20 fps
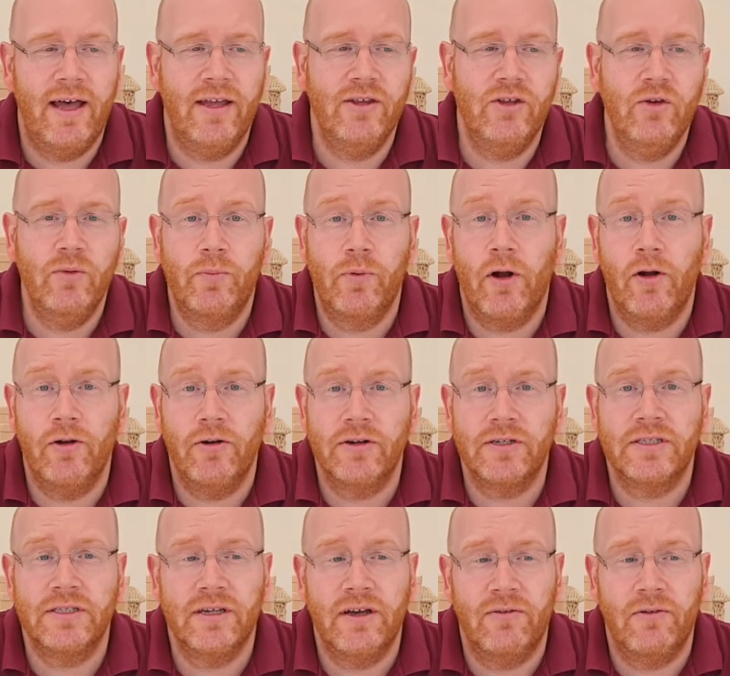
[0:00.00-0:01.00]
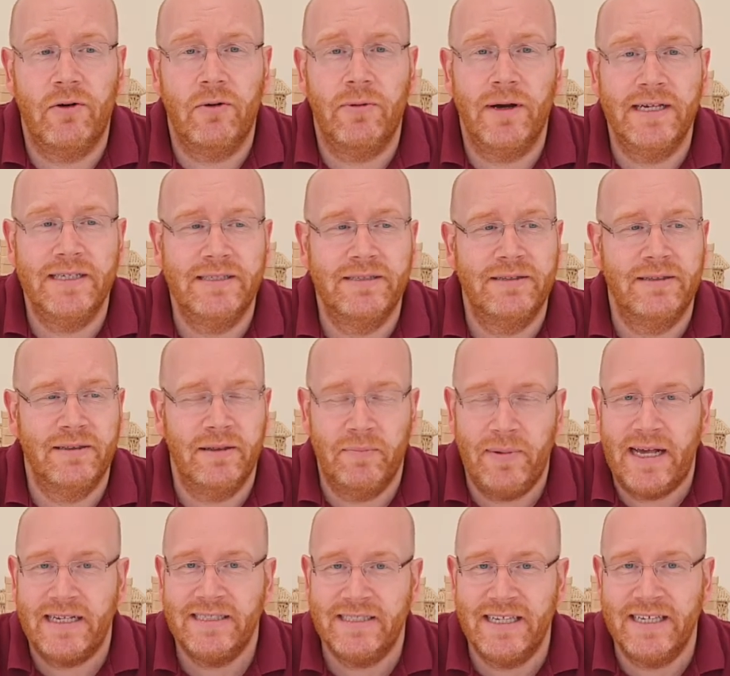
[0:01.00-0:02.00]
New products are always the
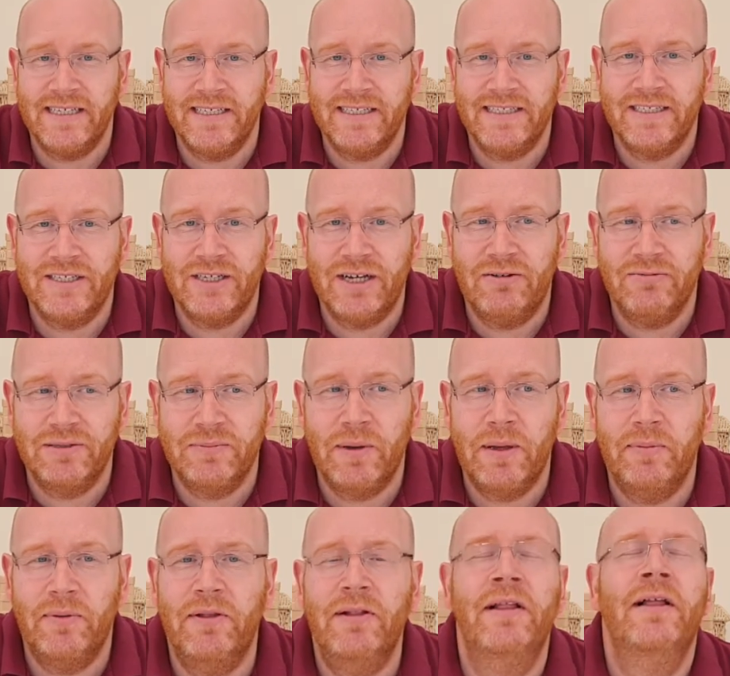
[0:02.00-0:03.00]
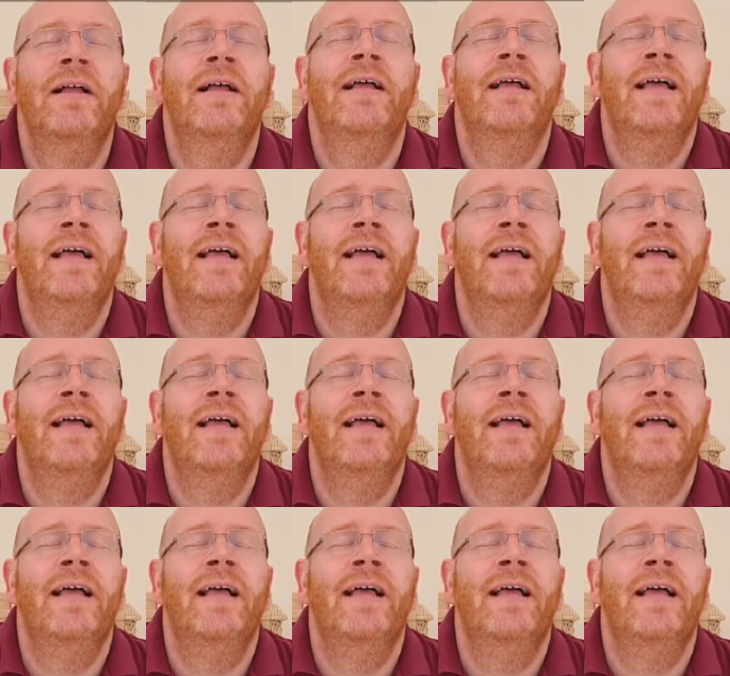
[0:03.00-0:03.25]
best things to show to people.